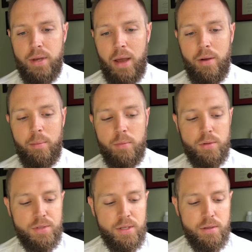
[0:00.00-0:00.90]
now I'm
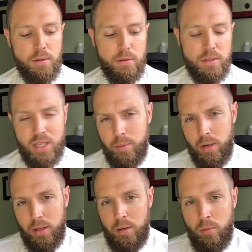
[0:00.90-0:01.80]
using
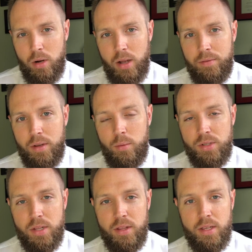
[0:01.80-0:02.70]
cinnamon a little more often,
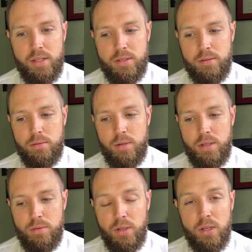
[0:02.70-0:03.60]
which I think is,
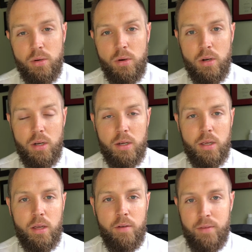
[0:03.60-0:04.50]
is really cool.
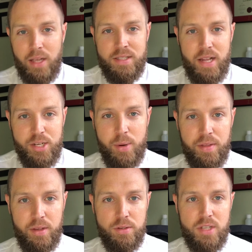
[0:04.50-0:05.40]
I, as a
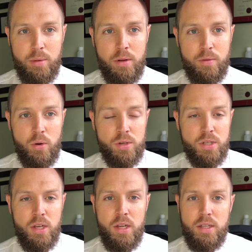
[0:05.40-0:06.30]
naturopath, I use cinnamon, of
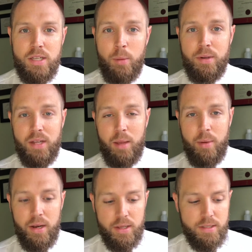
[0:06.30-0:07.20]
course, to help my
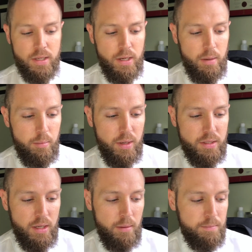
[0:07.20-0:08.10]
diabetics,
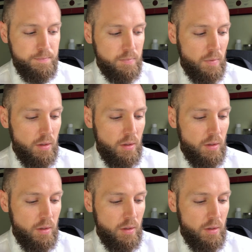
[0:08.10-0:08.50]
but um,